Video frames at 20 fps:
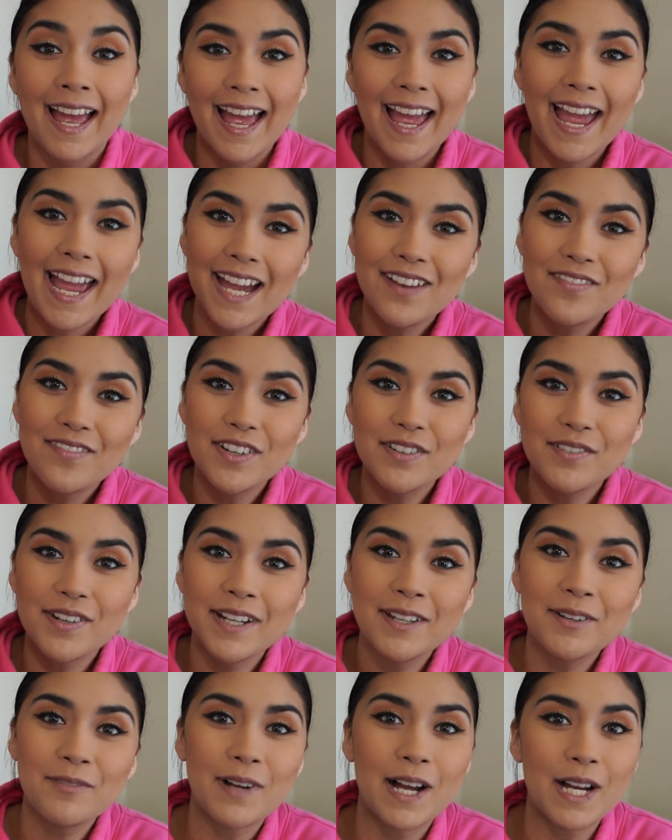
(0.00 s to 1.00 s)
Hey
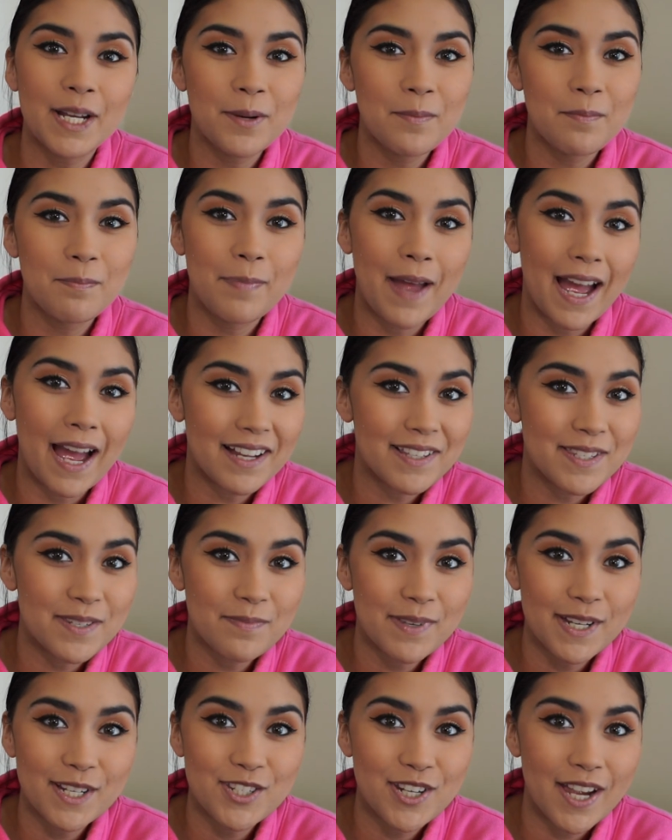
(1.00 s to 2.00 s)
everyone, welcome back to
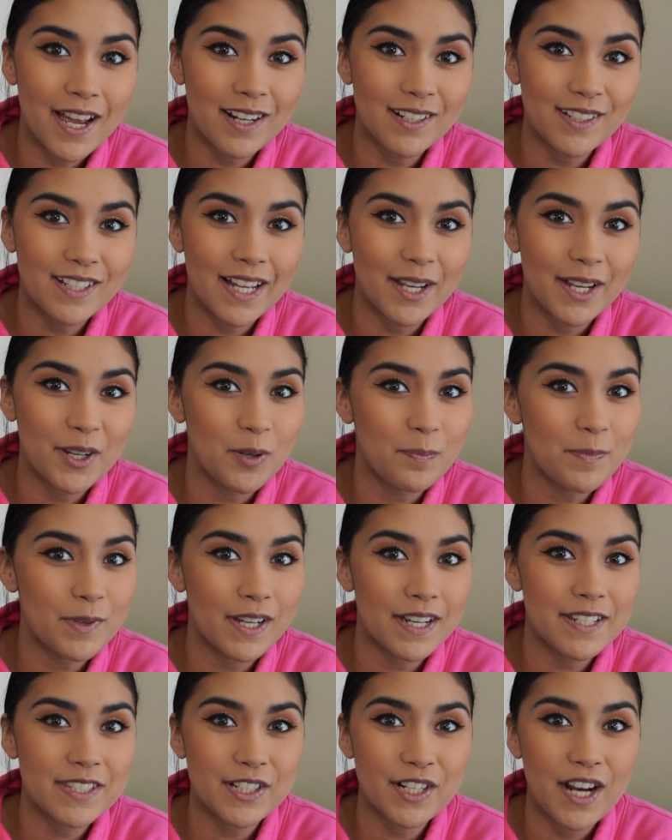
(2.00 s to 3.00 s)
my channel. I hope you
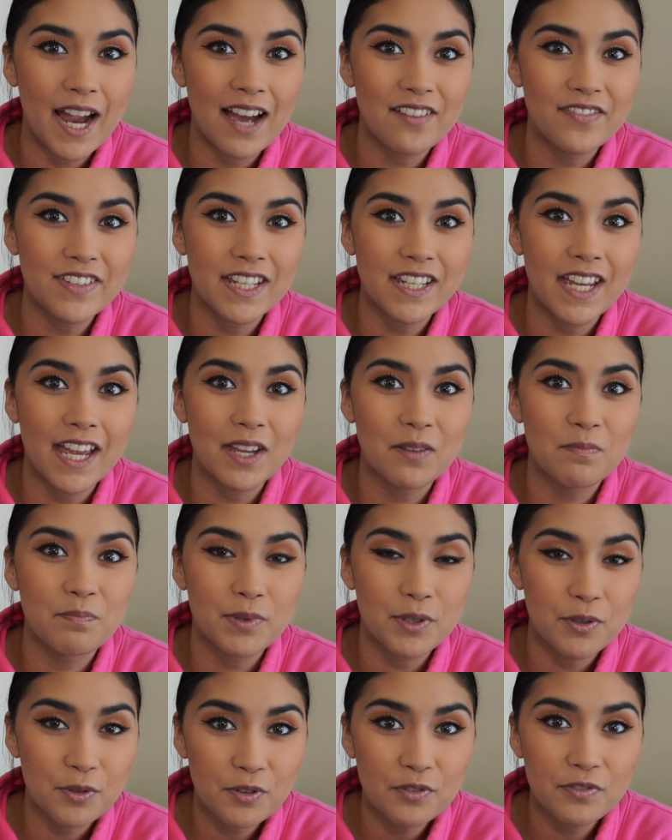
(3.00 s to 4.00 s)
guys are having a
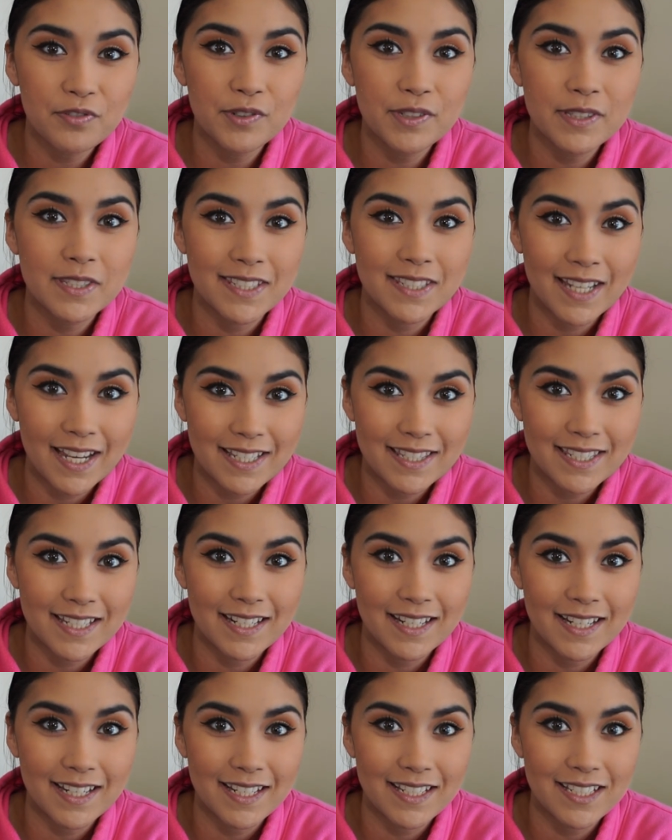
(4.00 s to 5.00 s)
beautiful day
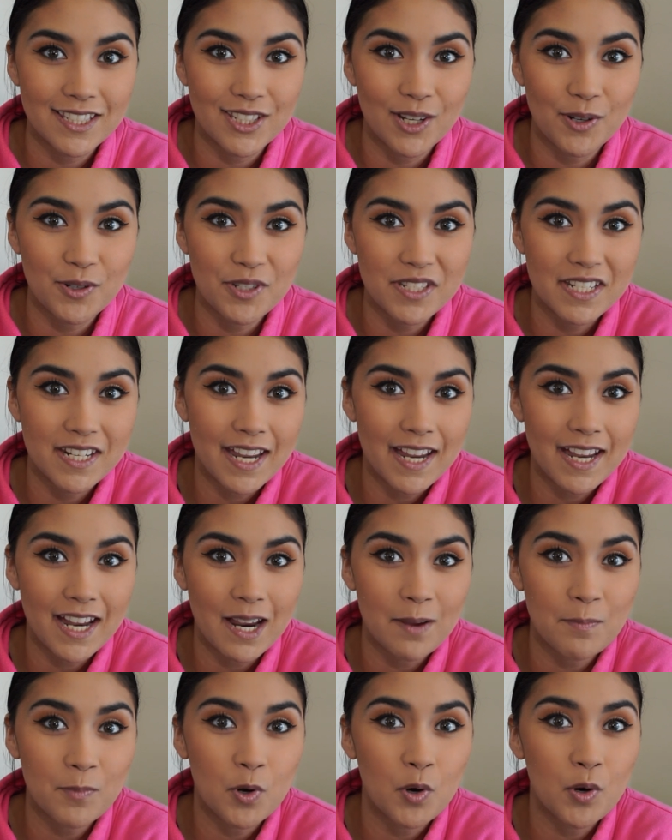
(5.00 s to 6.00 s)
today. So today
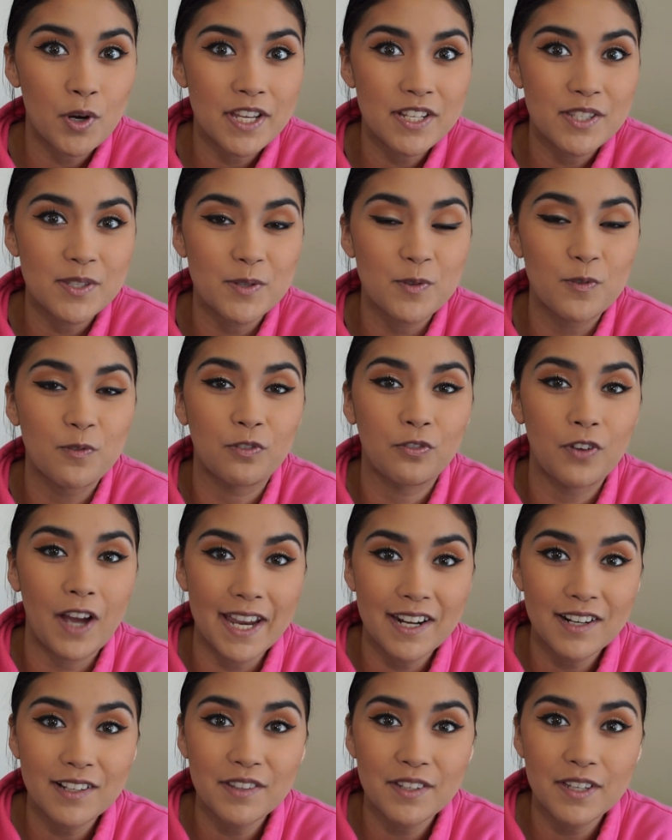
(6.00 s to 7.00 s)
I'm going to
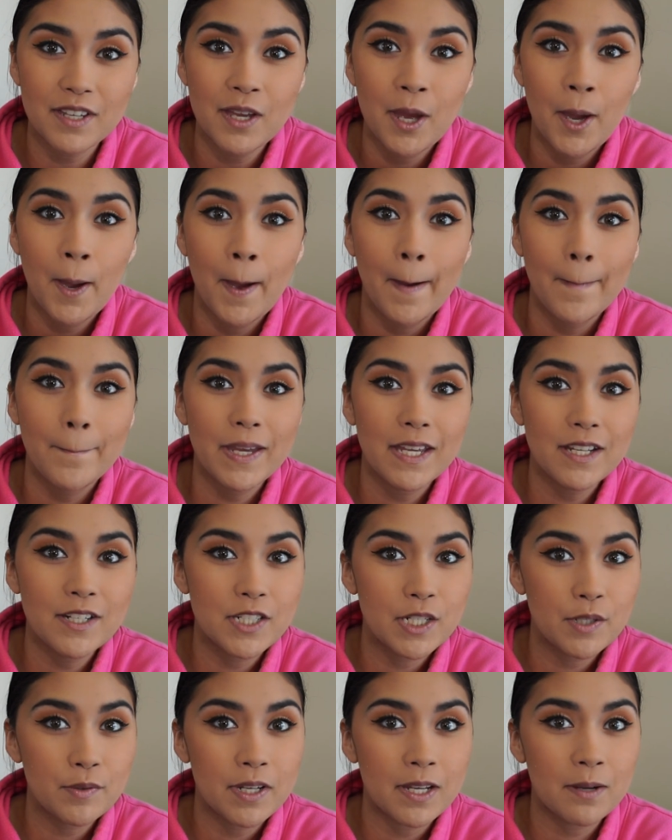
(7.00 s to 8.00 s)
finally be
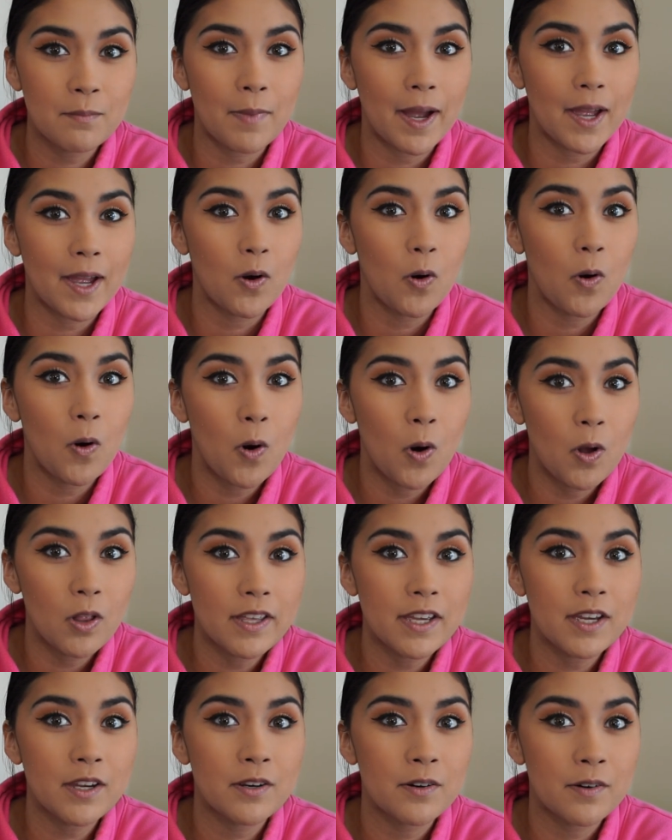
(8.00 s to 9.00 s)
doing my
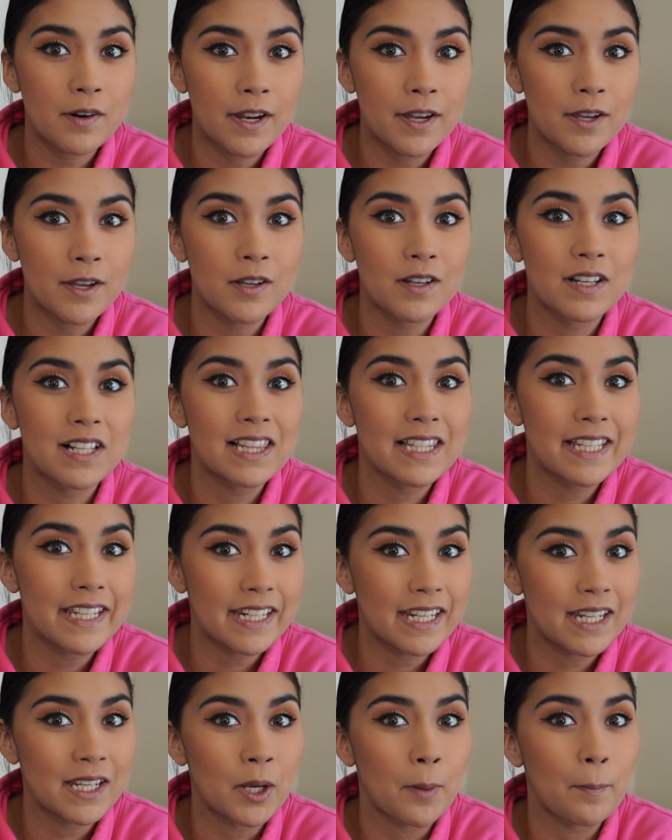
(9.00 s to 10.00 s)
Holy Grail
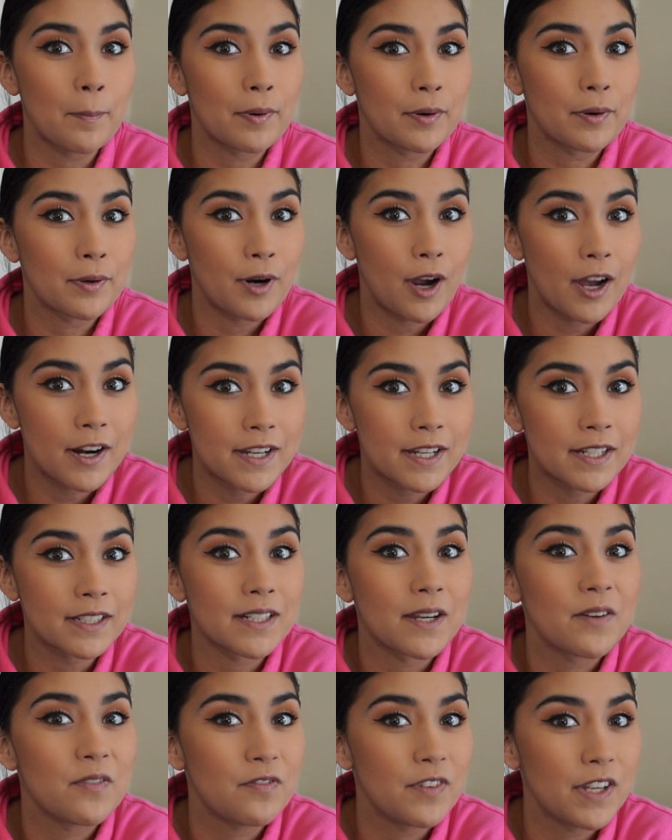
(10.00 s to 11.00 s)
cleaning product
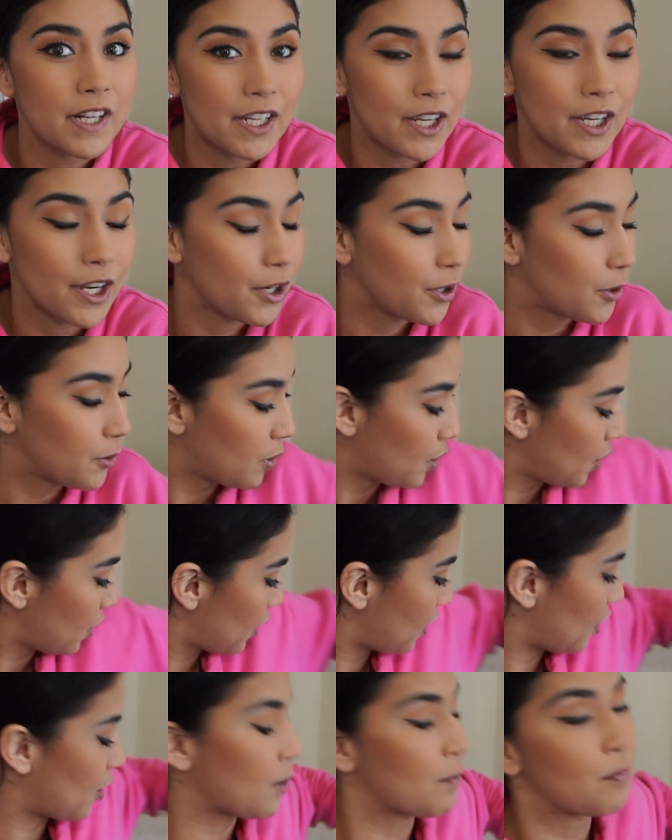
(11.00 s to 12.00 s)
video,
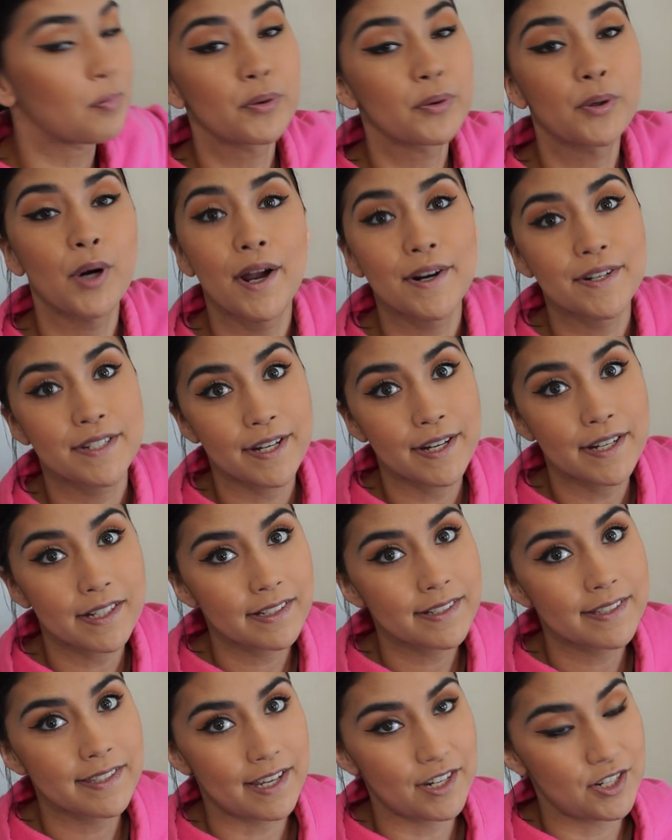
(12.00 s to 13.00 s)
or
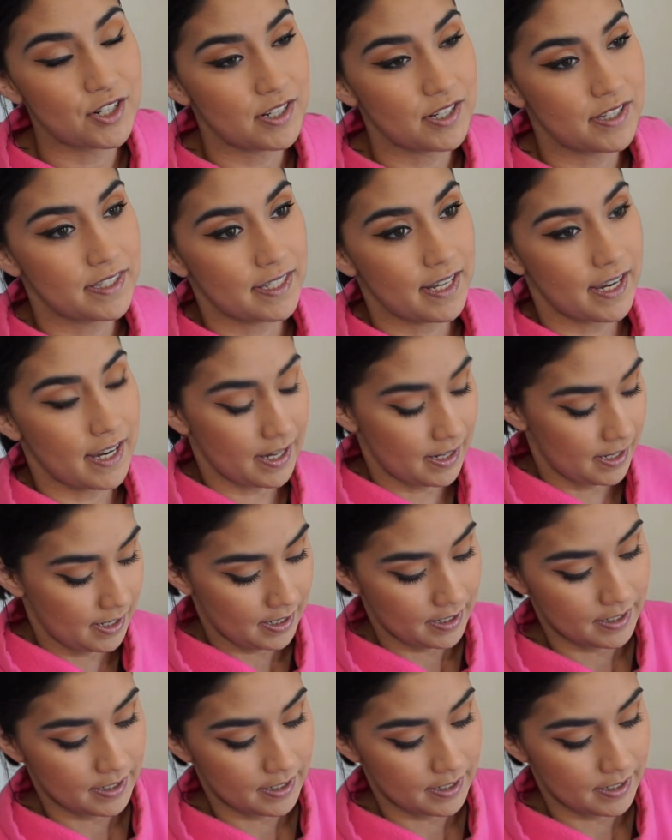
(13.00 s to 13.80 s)
products, I should say.